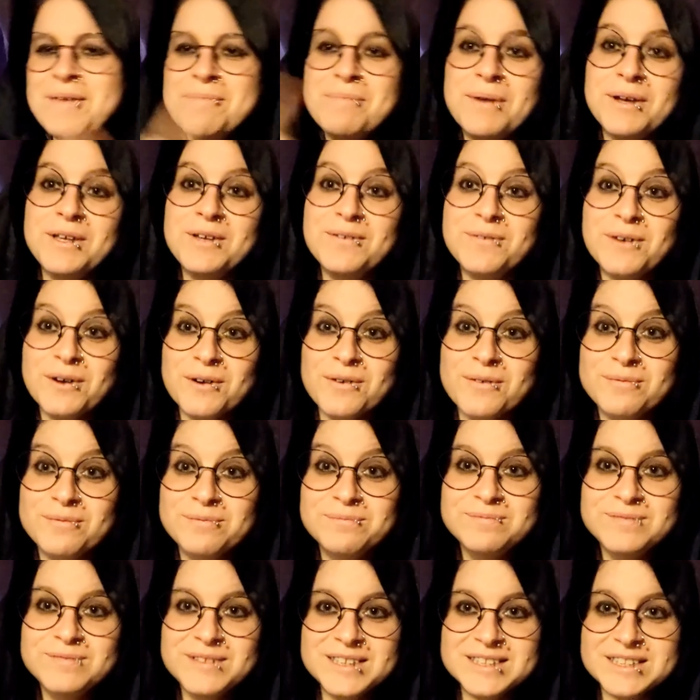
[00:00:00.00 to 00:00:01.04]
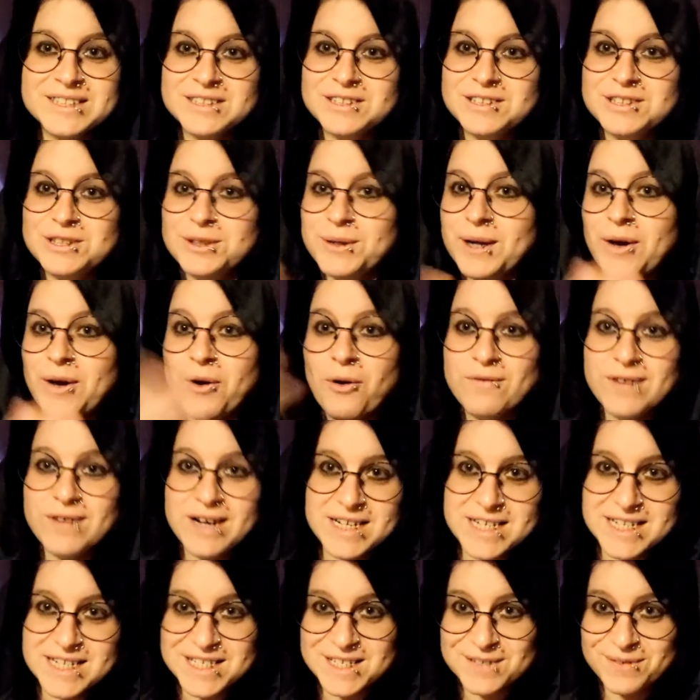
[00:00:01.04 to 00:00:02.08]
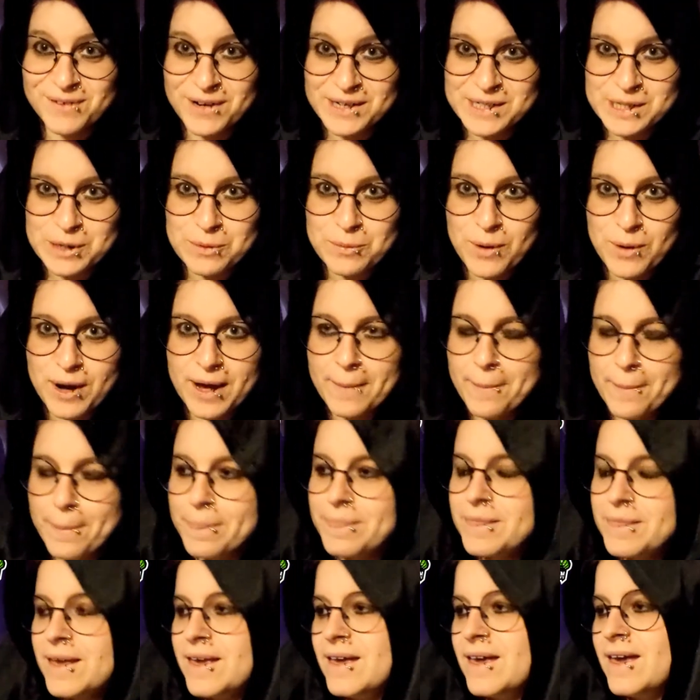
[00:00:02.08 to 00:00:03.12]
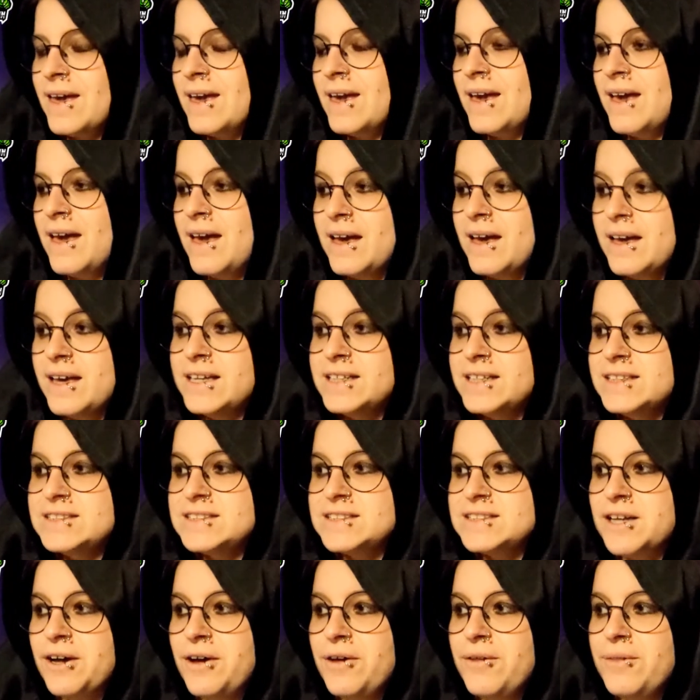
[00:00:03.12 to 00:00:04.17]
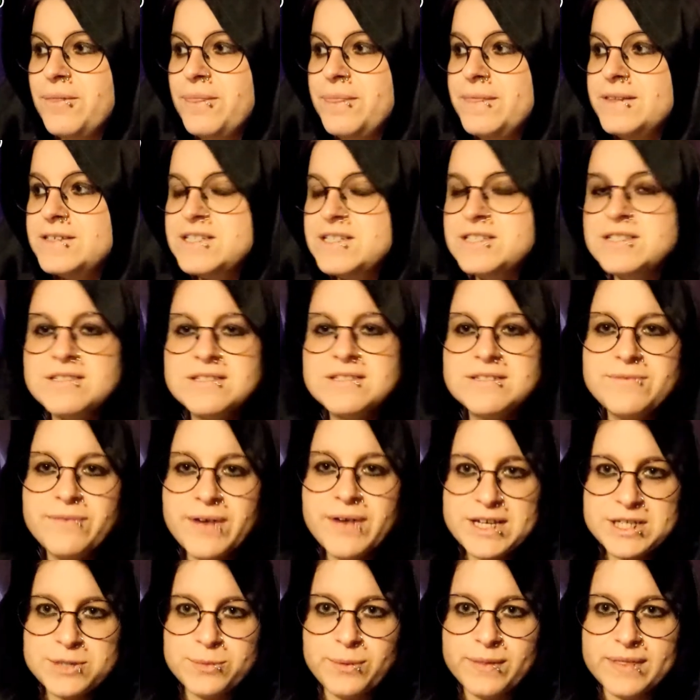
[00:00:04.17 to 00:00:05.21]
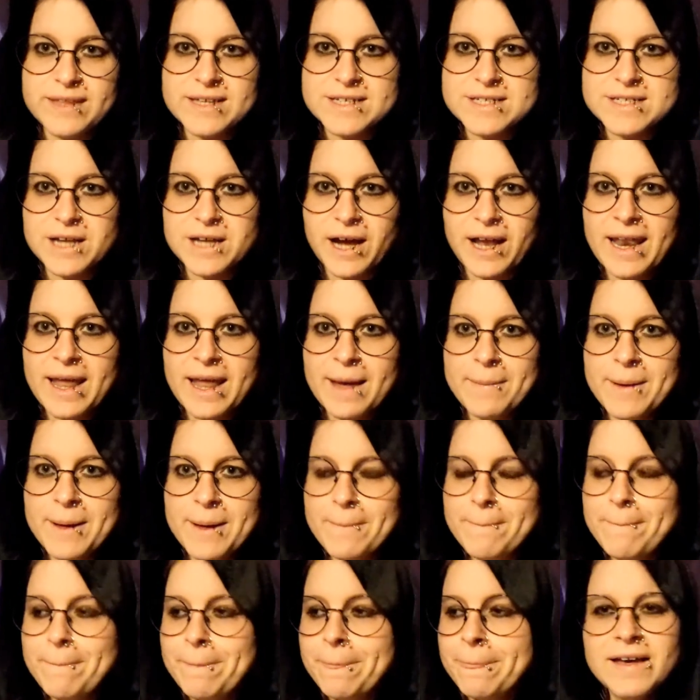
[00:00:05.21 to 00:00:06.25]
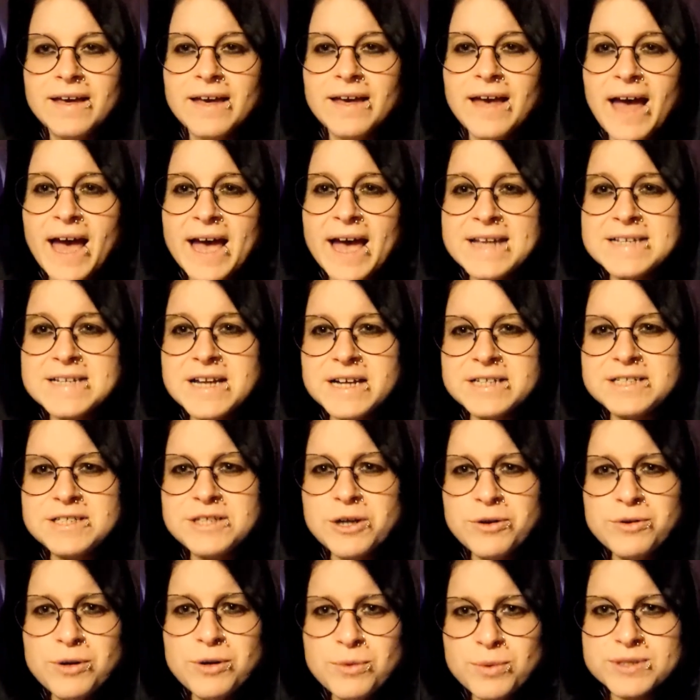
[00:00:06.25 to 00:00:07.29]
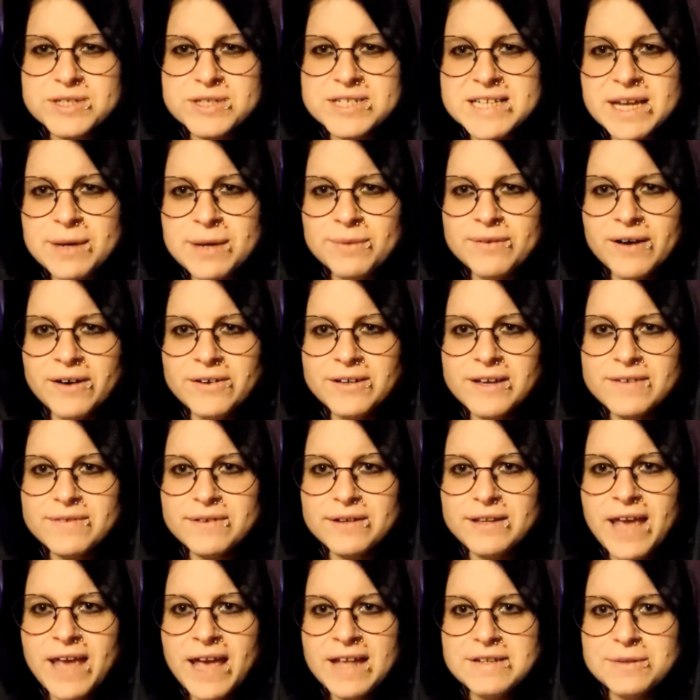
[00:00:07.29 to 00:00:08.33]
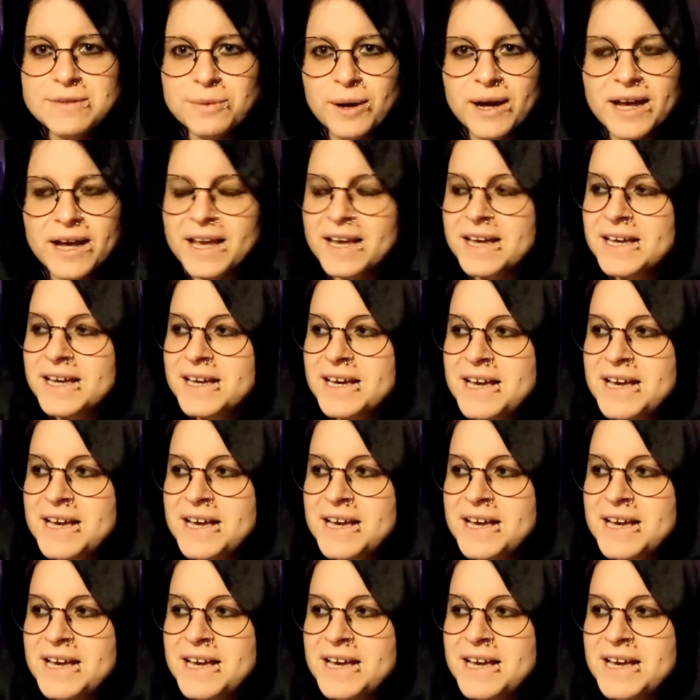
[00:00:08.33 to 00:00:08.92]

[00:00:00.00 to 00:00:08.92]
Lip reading: But you've got to listen to it or read it to find out why. So she's faced with this dilemma, and I don't know what to say without giving the end away.